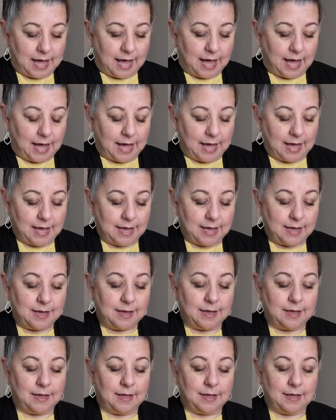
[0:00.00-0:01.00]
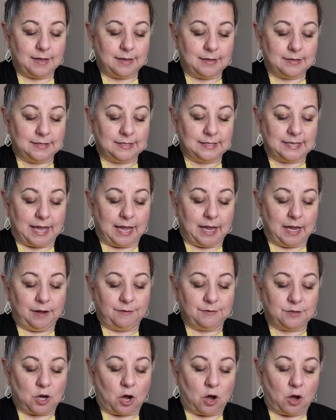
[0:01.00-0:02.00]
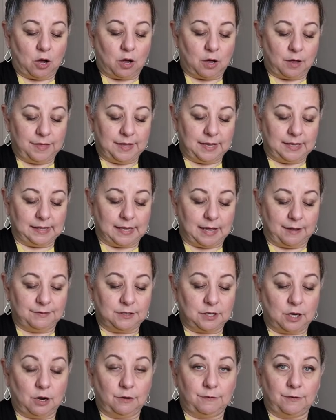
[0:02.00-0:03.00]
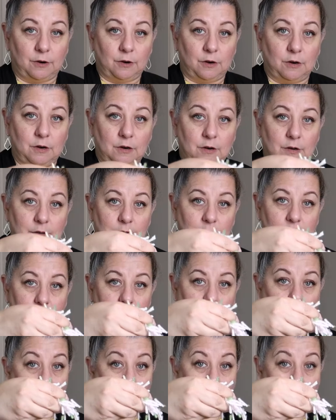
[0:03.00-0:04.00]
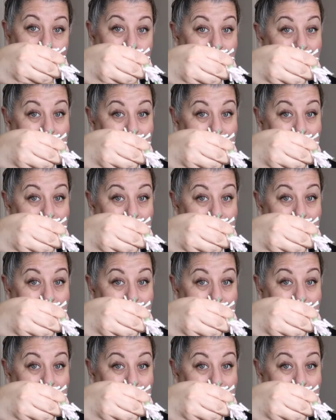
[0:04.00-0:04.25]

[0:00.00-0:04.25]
I saved all the leftover yarn.